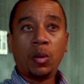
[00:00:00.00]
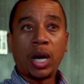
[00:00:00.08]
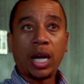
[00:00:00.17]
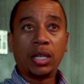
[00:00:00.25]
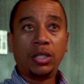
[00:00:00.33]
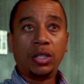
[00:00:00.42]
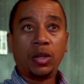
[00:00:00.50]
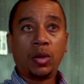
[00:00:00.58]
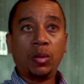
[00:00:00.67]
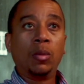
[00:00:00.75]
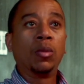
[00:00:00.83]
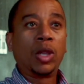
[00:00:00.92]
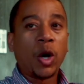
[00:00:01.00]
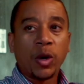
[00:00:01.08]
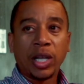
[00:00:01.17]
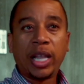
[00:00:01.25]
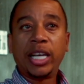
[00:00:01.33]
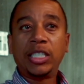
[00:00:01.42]
what I consider
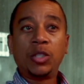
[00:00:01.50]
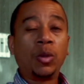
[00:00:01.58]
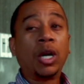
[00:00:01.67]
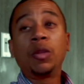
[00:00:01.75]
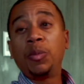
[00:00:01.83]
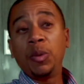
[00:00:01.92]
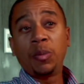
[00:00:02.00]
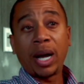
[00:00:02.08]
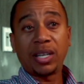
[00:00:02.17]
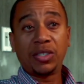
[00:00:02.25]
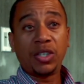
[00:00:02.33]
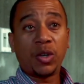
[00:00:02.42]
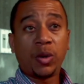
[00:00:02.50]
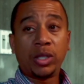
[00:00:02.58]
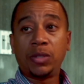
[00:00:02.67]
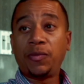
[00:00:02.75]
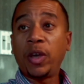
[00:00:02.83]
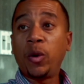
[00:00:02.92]
learning lessons, what other people might
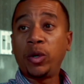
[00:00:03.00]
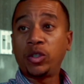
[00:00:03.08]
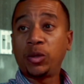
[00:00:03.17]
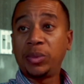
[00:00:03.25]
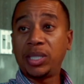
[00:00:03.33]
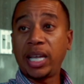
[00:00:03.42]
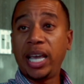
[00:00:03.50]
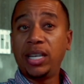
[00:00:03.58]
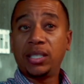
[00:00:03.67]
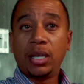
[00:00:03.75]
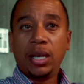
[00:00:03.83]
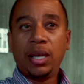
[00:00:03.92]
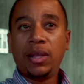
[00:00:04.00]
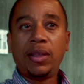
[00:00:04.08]
consider as failures or mistakes.